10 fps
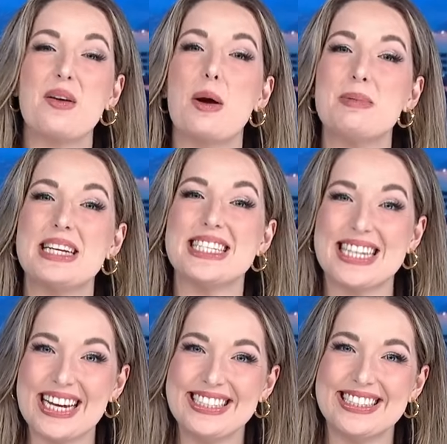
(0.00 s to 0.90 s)
update
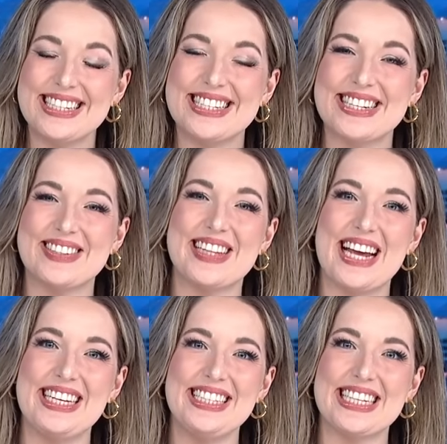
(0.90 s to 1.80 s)
tonight. Until
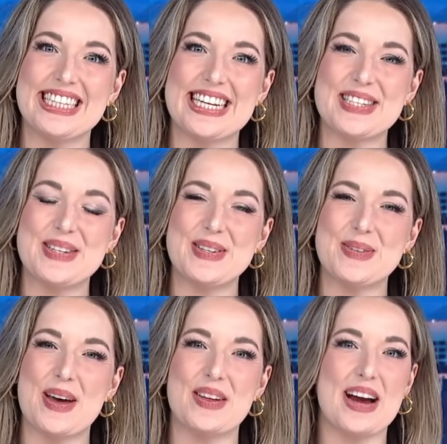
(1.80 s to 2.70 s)
then, get the latest
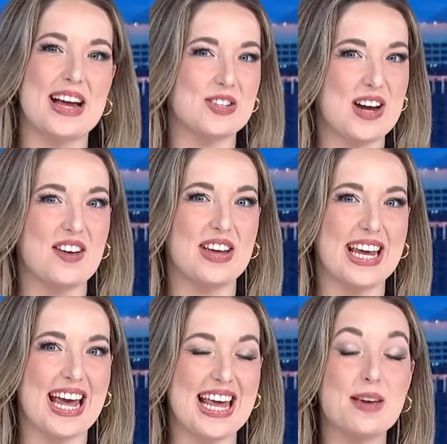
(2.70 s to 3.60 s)
news, weather, and
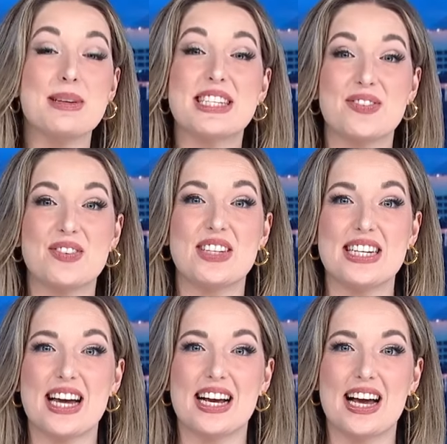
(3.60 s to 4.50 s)
traffic at
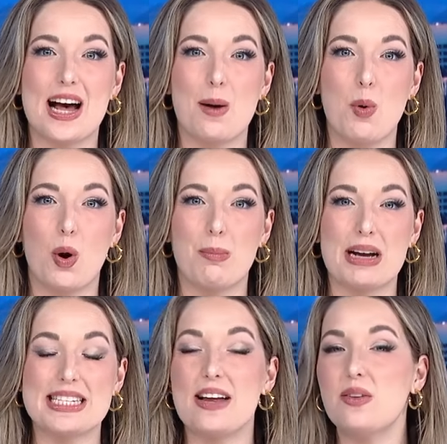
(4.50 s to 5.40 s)
abc15.com or
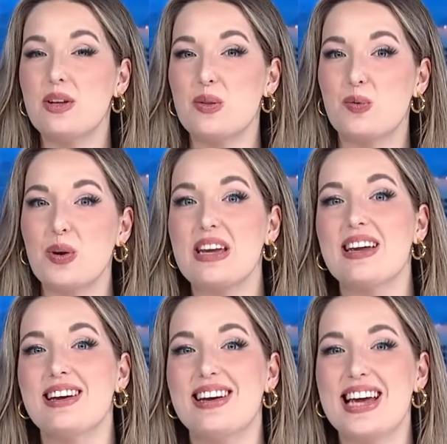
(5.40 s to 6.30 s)
by downloading the
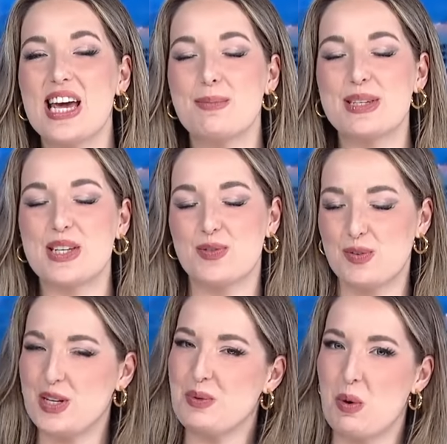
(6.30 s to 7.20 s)
free
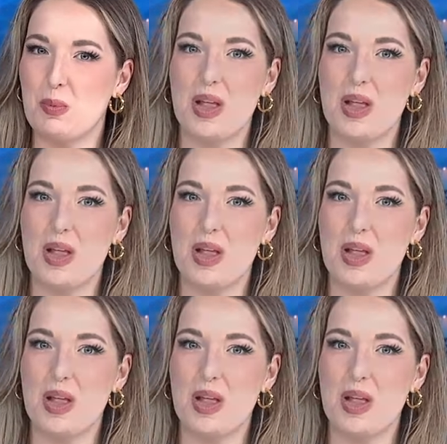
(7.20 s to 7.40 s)
ABC15 mobile